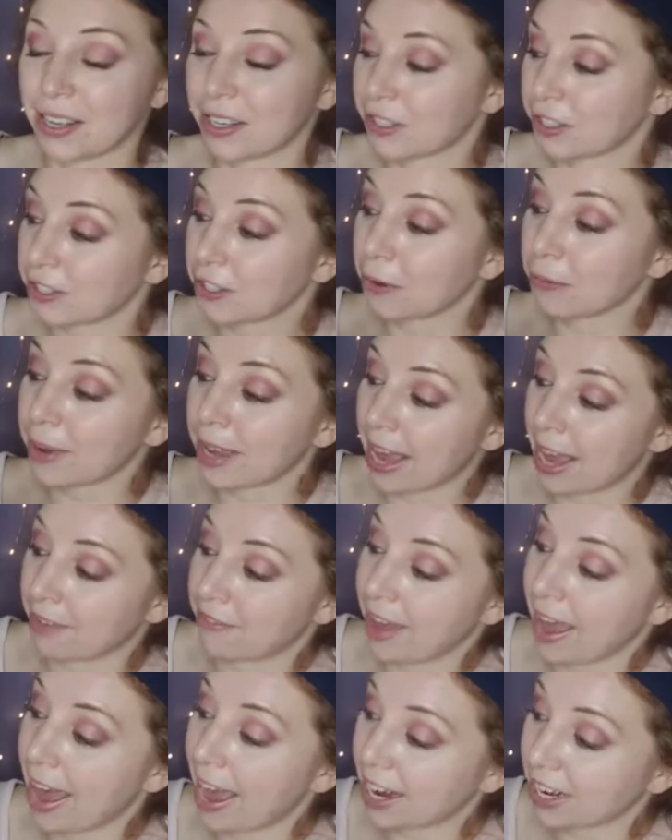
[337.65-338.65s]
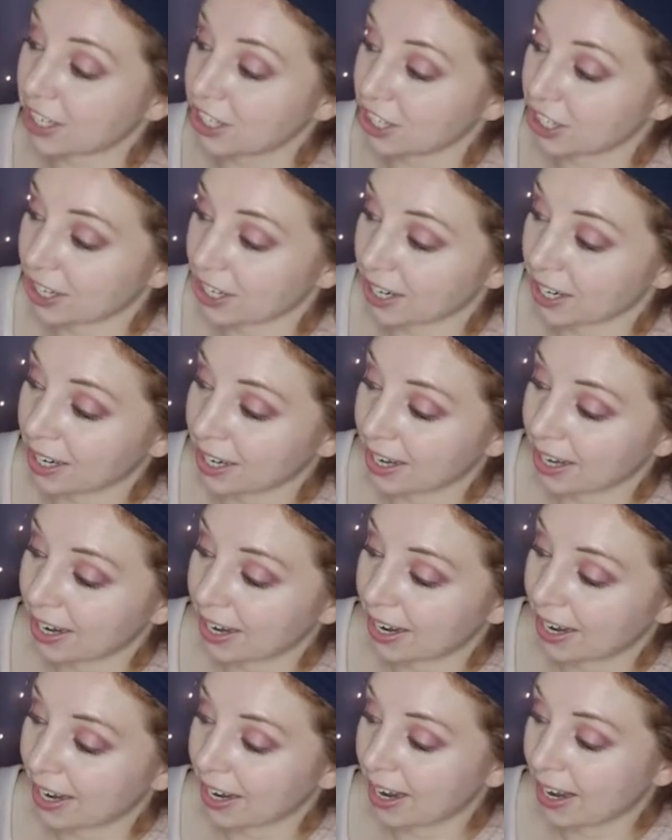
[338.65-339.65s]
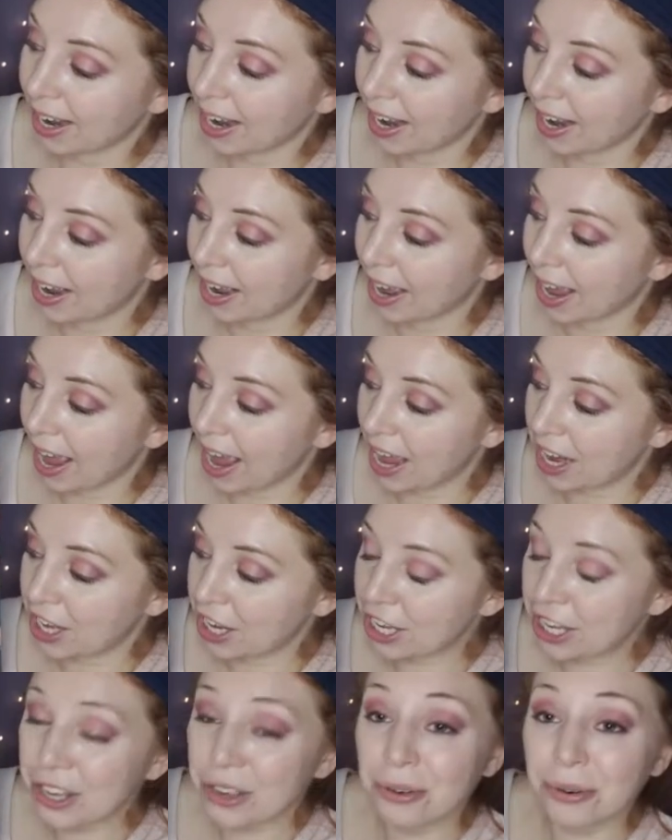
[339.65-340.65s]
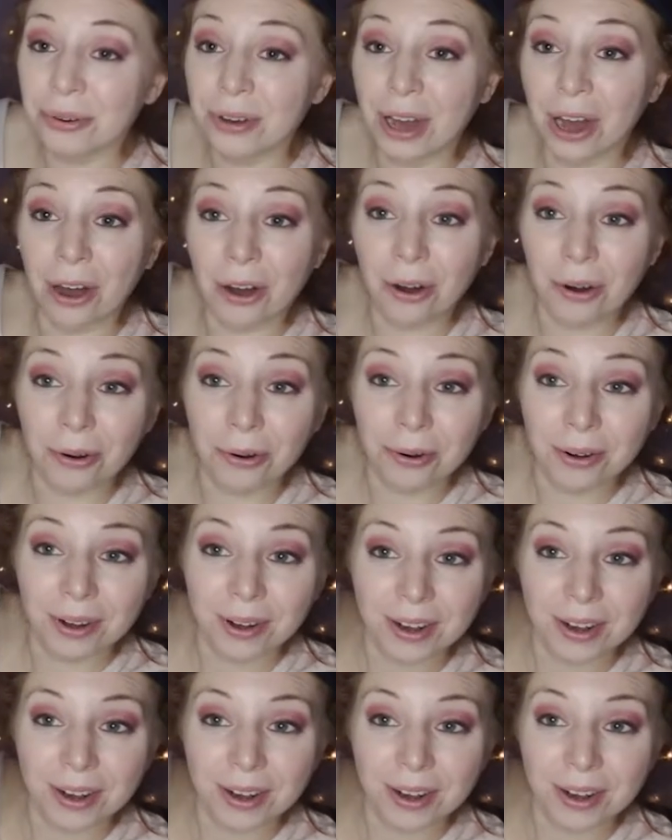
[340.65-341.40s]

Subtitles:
So we have Hector and Hugo,